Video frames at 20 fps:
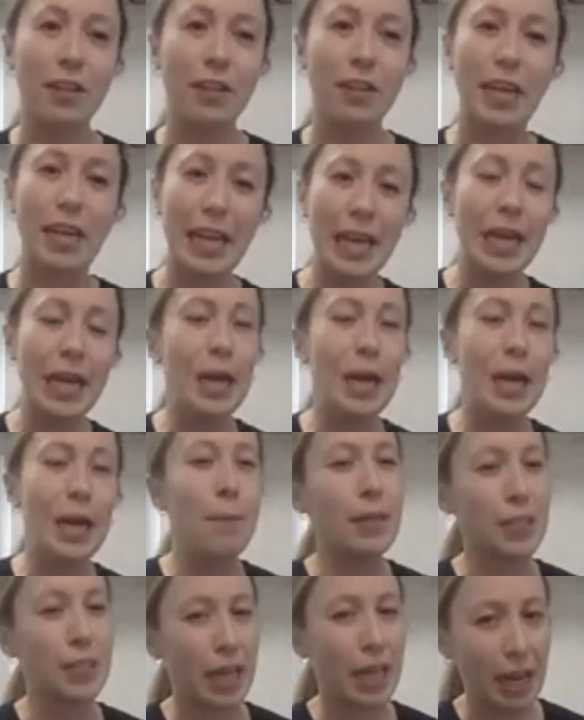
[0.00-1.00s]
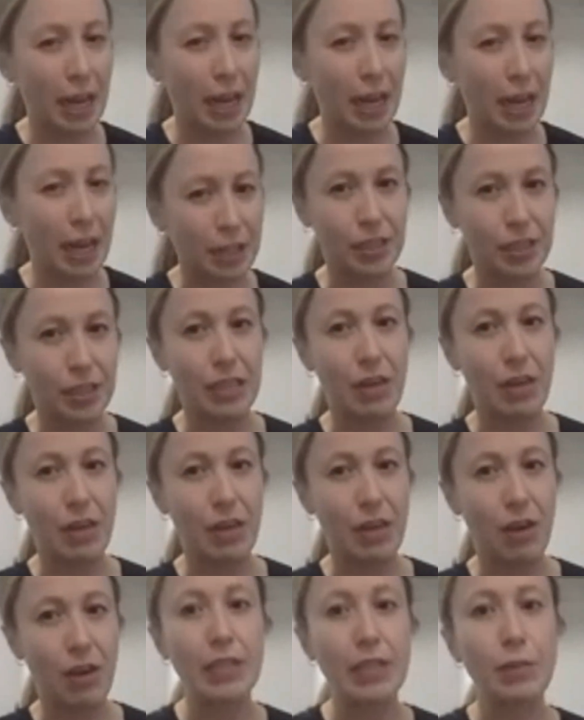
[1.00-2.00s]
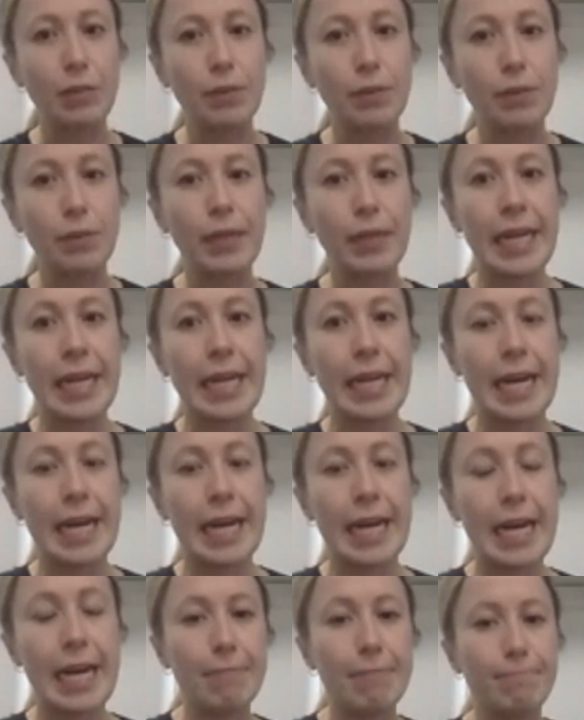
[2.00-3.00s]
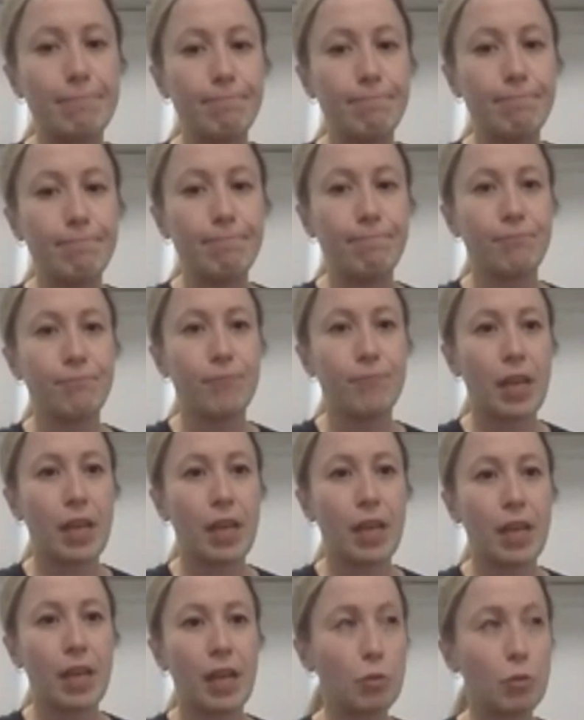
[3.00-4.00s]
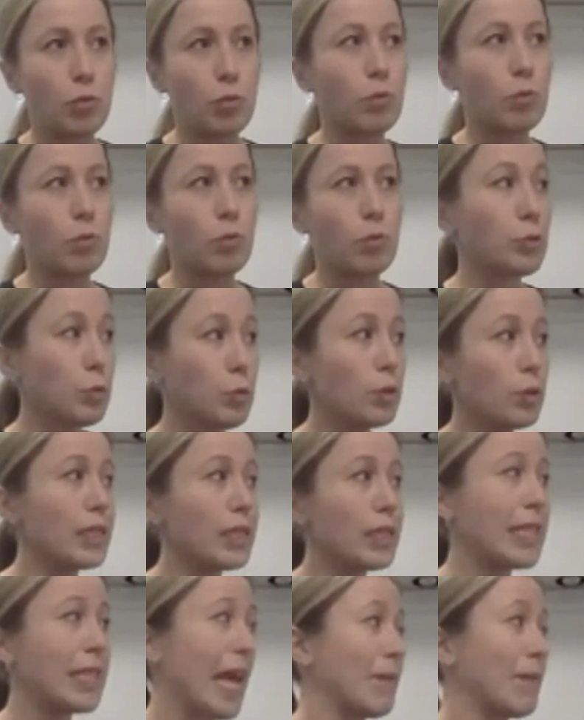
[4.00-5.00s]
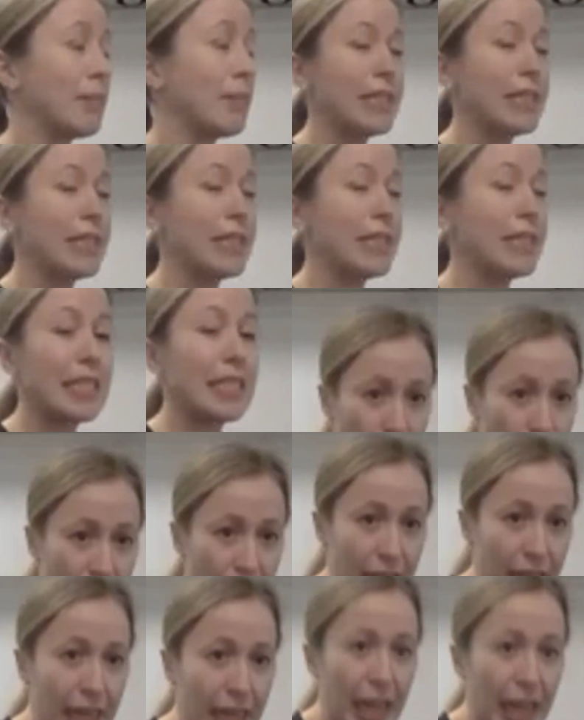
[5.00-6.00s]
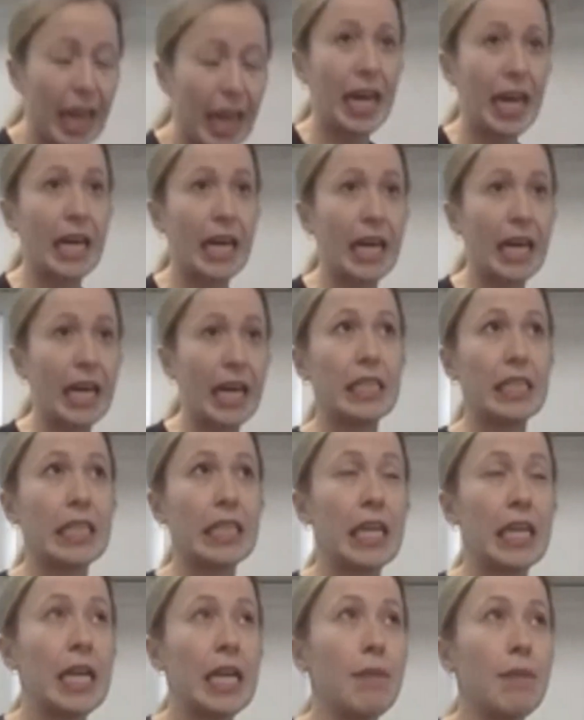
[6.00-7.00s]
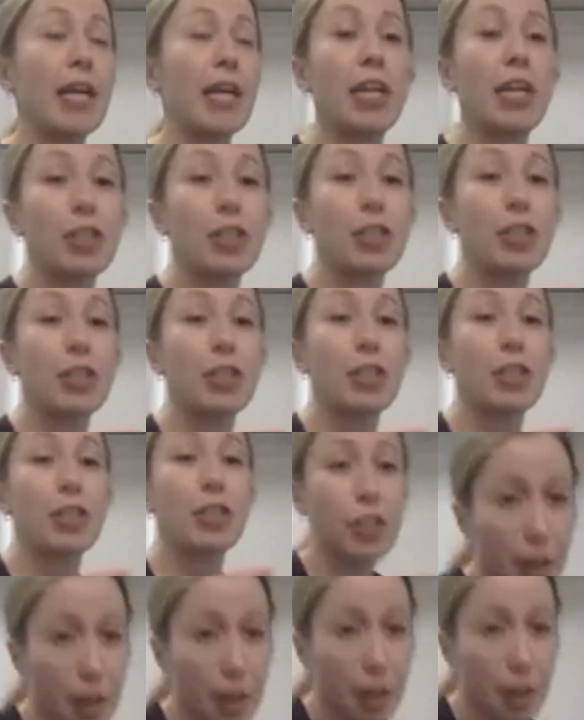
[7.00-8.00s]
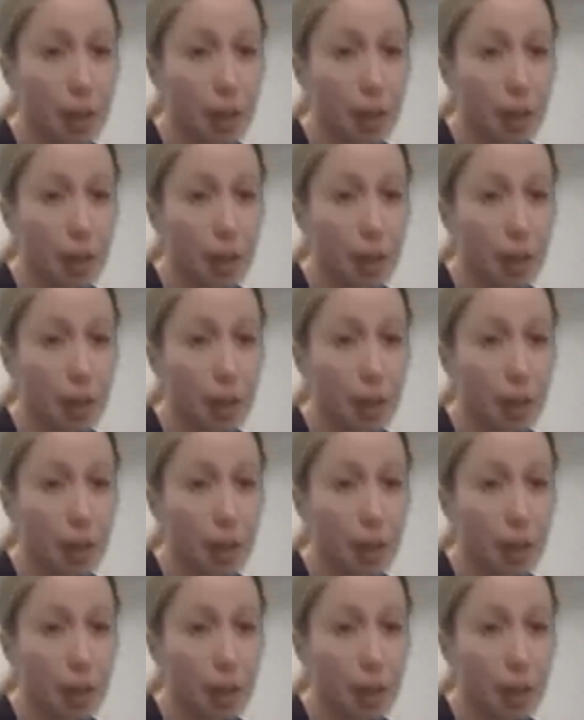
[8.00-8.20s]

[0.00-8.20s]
we're gardening? Potentially not. So so tools and positioning and making sure that we're